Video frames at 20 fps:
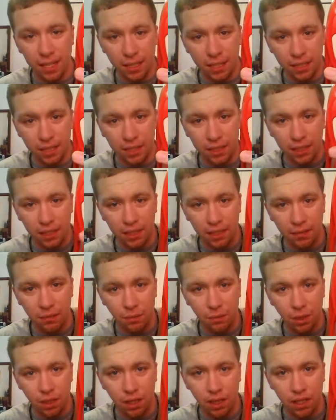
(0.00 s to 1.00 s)
leave
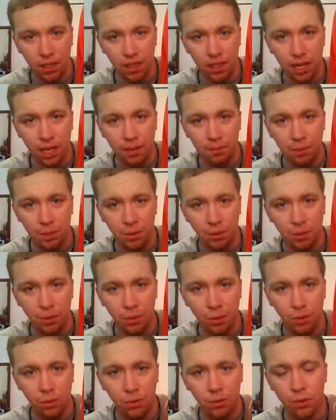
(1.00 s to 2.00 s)
one of the top two
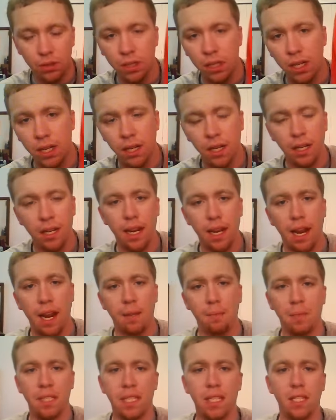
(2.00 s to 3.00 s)
holes
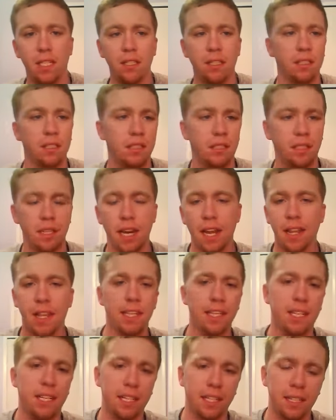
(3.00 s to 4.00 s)
empty,
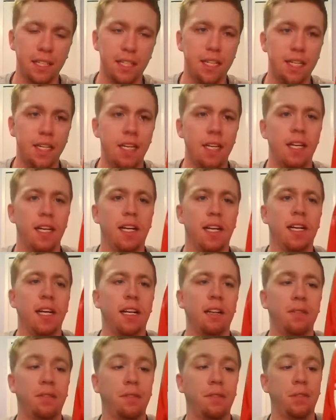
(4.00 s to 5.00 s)
nothing in it.
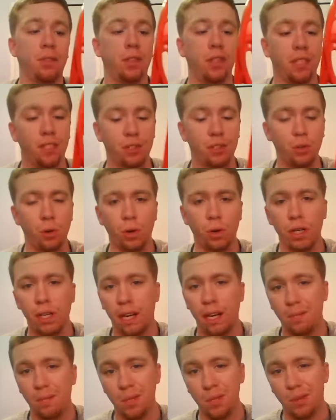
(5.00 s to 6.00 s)
For this torque,
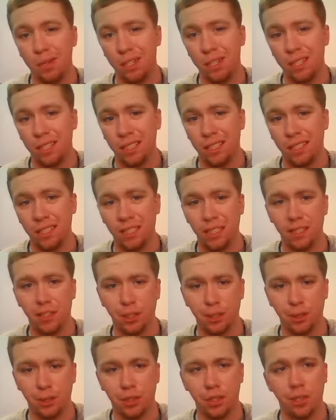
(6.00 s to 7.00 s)
I'm doing a
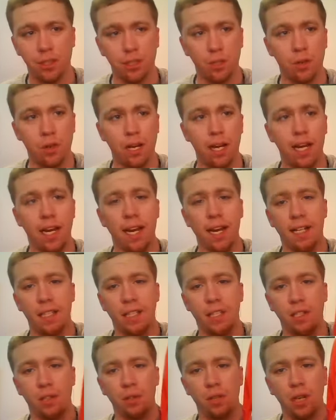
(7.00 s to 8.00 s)
6-shooter, so I had
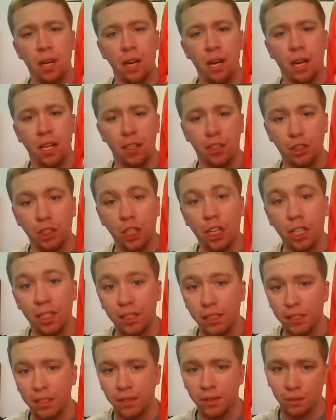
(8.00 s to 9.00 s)
to
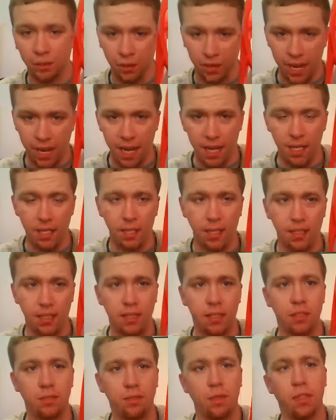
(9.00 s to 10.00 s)
adjust for that,
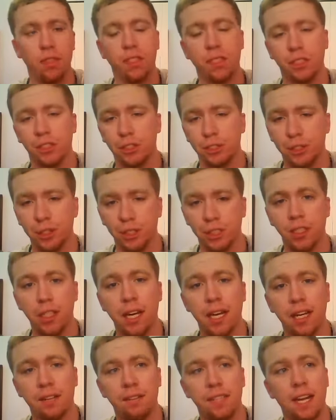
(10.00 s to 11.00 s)
because for a 6-shooter you
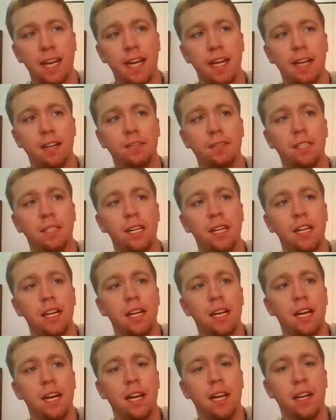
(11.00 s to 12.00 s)
have to have
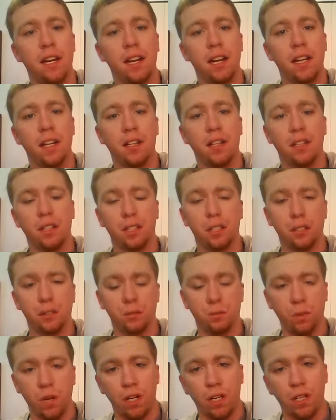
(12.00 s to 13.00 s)
another
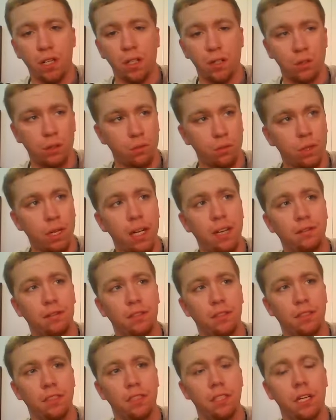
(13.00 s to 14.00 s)
runner or
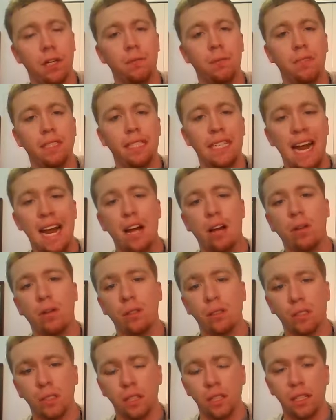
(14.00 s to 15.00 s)
whatever come
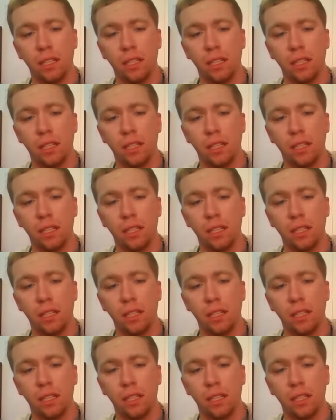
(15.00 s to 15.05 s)
down